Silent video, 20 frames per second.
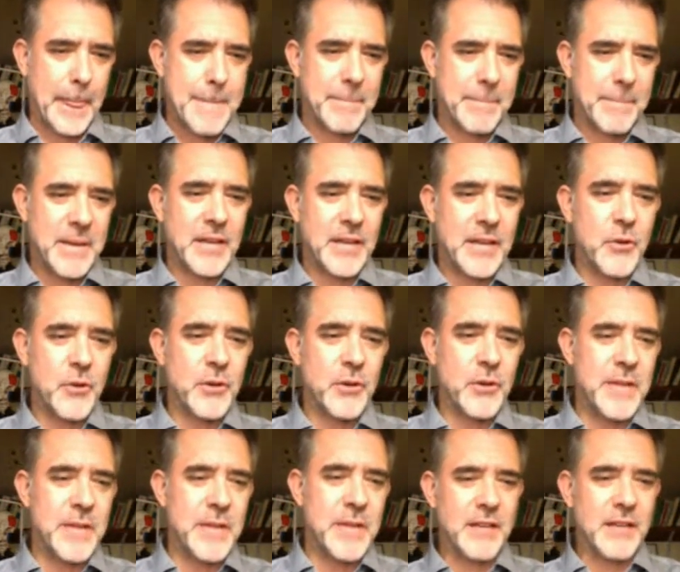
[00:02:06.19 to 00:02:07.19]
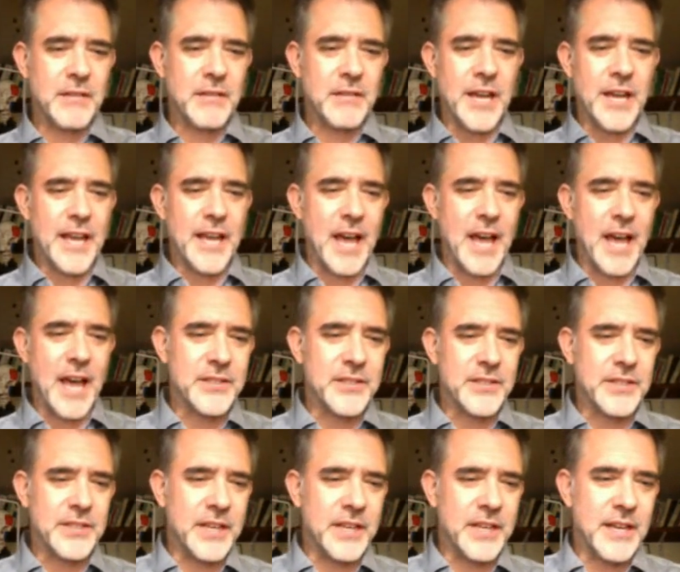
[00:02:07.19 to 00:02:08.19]
Meaning new to me, like haven't
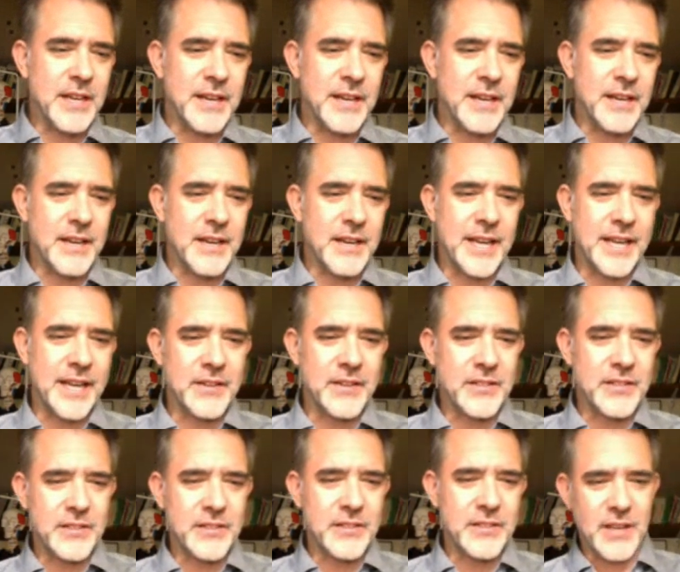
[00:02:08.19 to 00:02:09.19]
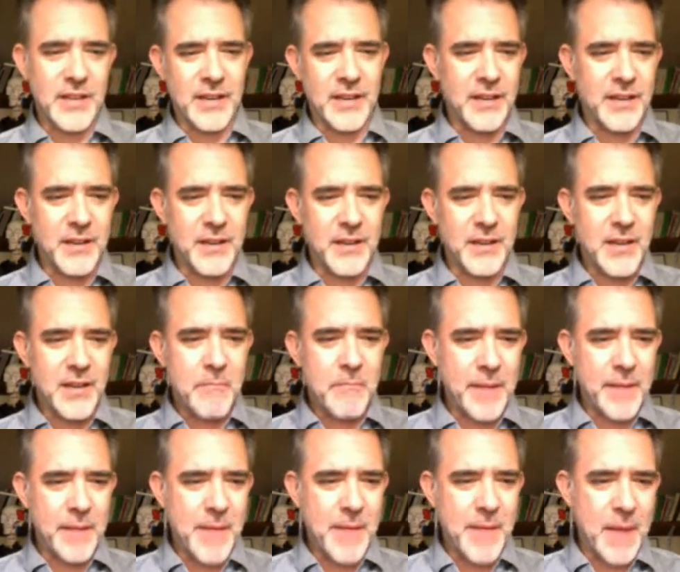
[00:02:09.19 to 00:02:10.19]
seen any of this
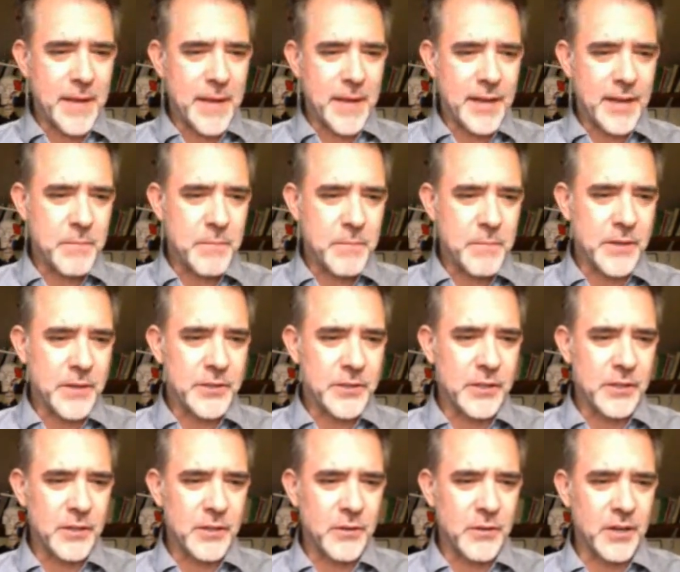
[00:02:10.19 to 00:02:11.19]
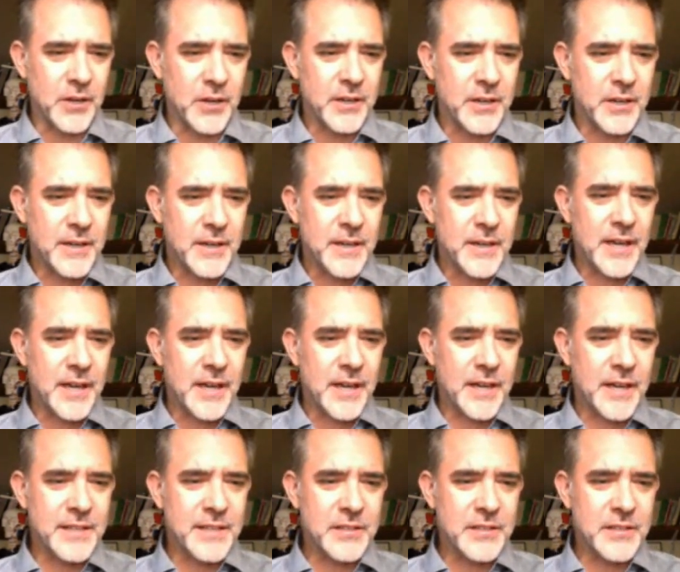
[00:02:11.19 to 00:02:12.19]
body mapping acupuncture or
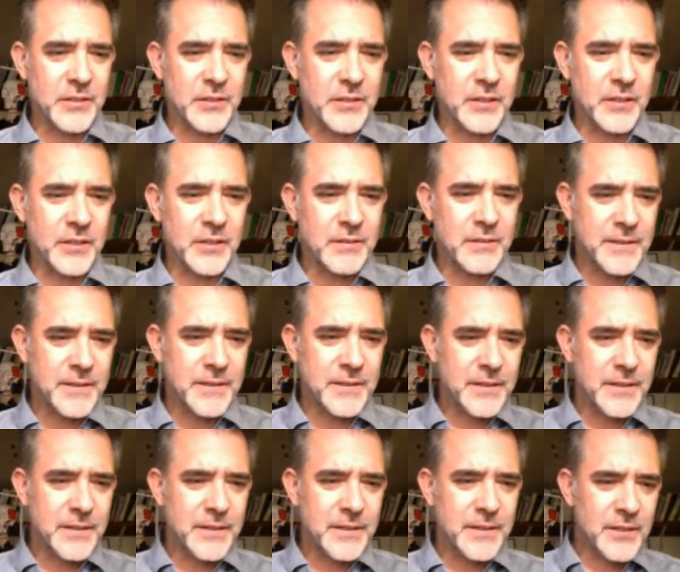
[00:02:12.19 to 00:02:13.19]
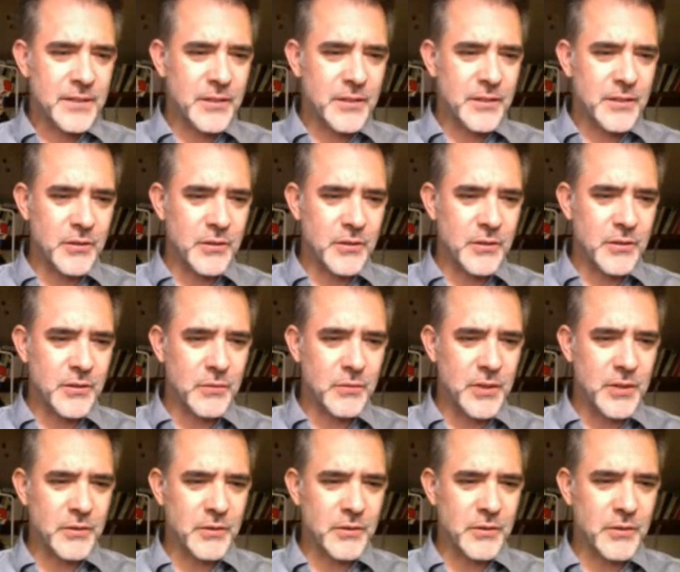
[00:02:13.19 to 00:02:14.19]
distal.
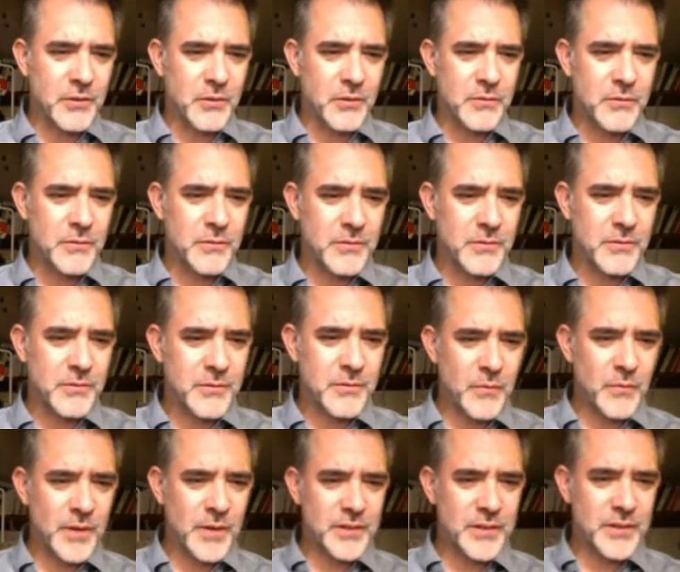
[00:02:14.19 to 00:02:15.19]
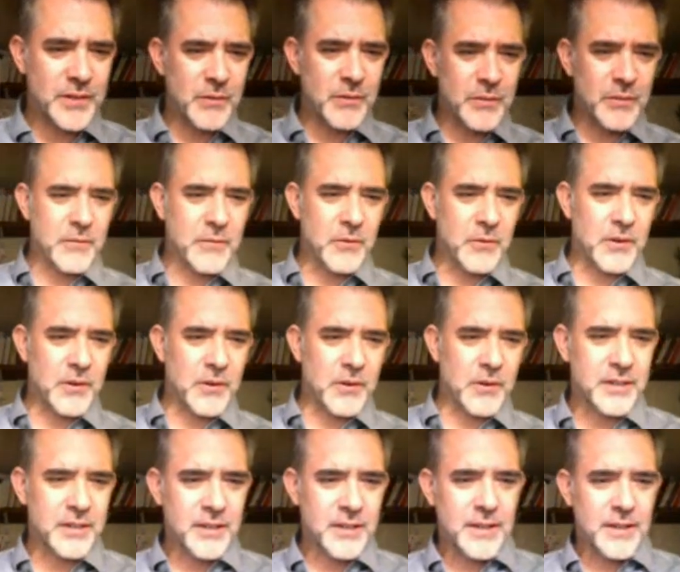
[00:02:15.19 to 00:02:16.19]
New. 1, 2, 3,
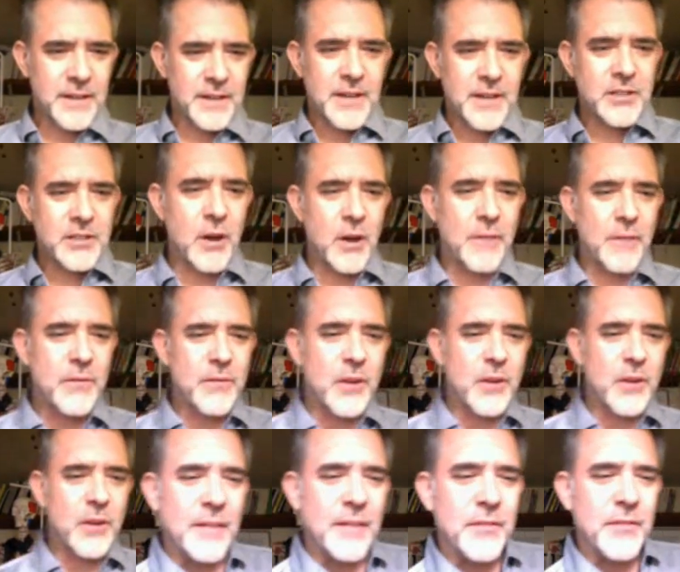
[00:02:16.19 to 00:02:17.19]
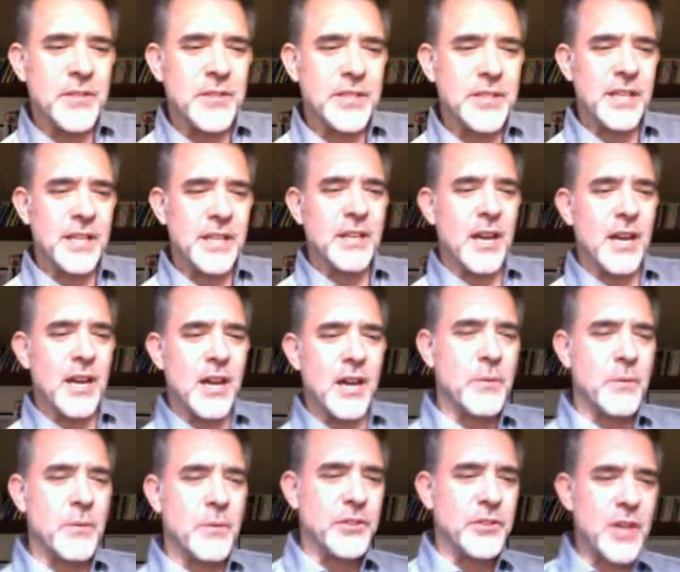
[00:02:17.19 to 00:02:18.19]
4. So have you guys ever seen
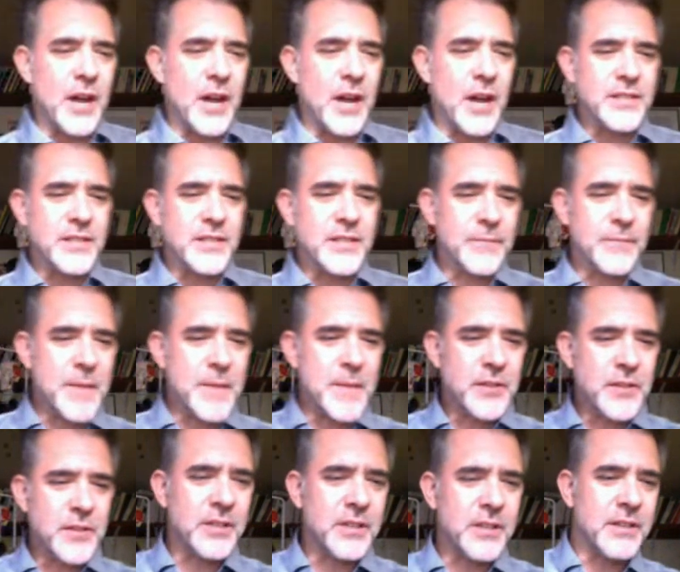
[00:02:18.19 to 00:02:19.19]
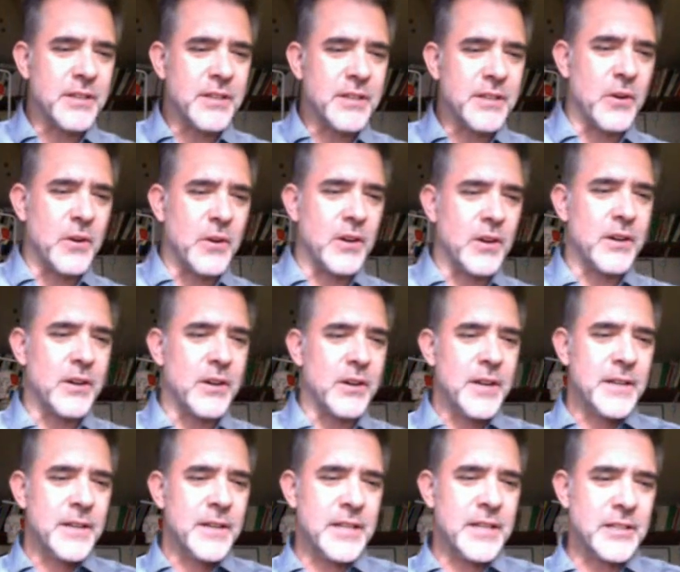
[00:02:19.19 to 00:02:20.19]
Richard Kahn's information or
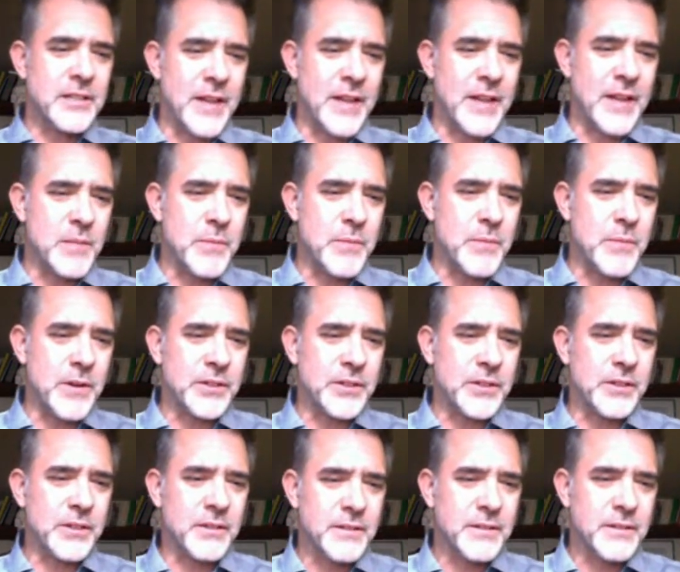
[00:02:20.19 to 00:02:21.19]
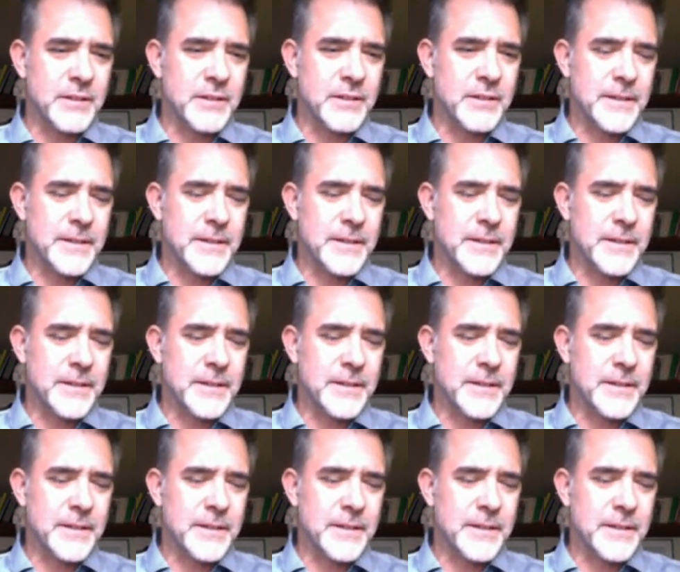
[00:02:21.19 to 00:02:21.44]
distal acupuncture,